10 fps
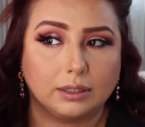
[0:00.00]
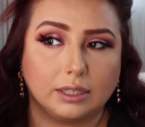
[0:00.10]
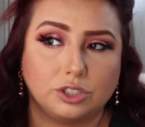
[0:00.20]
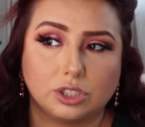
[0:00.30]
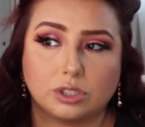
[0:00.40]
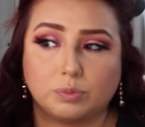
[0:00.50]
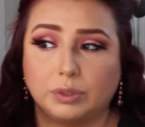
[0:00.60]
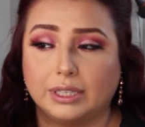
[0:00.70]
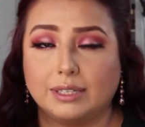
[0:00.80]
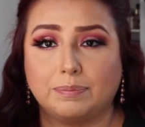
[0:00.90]
and just
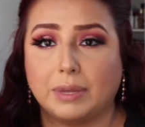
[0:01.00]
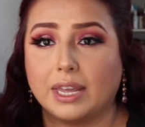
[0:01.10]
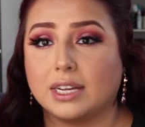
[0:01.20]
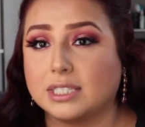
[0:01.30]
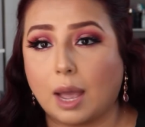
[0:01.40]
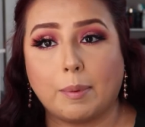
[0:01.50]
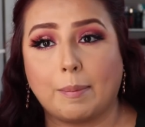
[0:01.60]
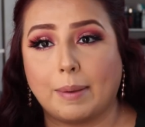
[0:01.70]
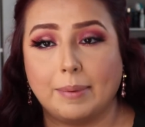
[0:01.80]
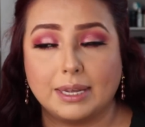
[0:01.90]
really being on top of
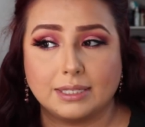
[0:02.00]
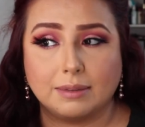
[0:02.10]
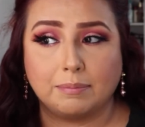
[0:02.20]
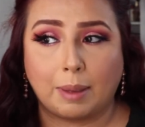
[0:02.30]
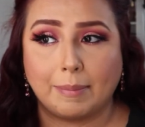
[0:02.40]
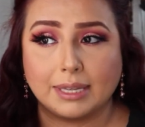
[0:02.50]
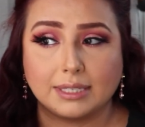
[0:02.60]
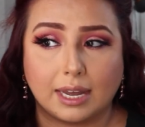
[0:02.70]
my meds,